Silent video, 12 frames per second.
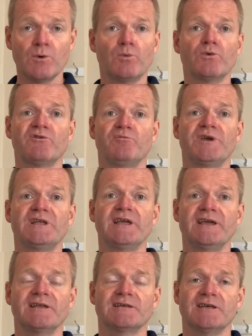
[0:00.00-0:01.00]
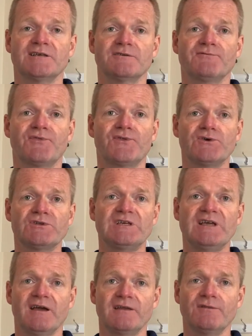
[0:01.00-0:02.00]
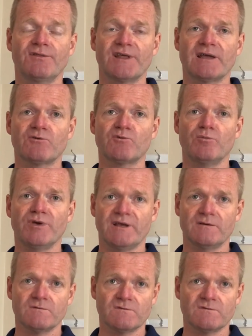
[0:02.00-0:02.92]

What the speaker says: would have been in excess of £38,000.